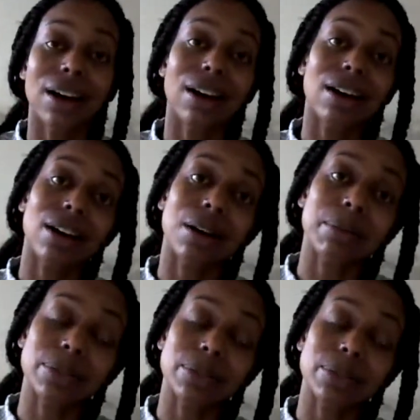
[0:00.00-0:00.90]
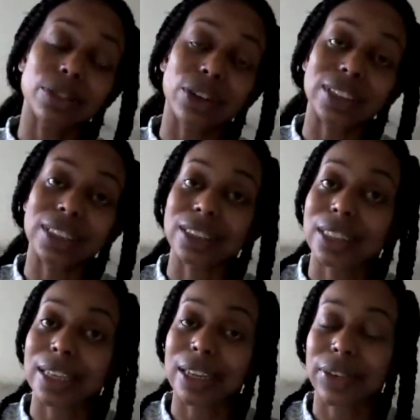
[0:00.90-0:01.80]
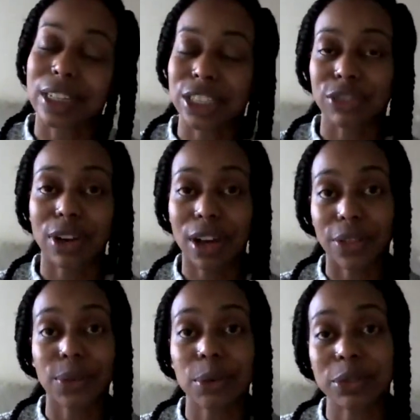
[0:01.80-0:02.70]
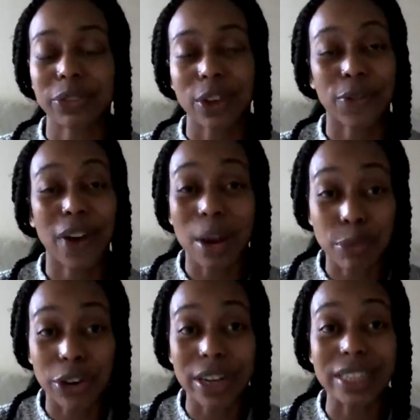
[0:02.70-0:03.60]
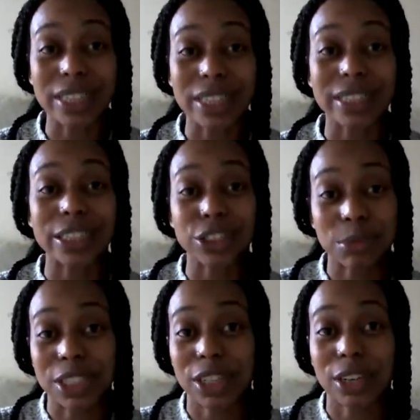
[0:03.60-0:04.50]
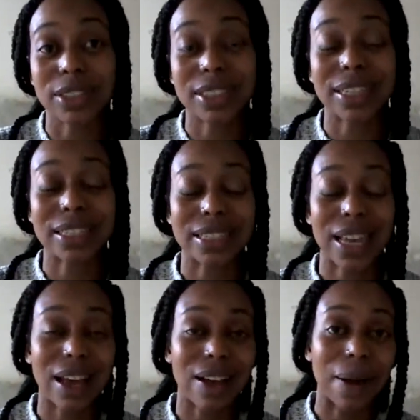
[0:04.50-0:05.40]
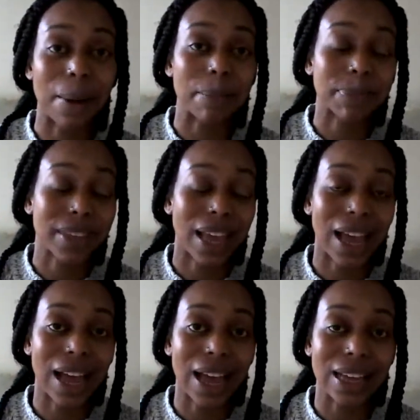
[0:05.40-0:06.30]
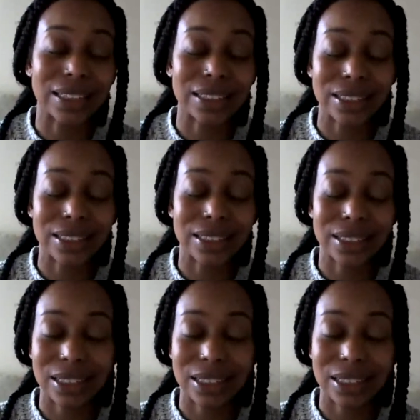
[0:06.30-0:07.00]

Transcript: and general health of the womb, so fibroids, endometriosis, and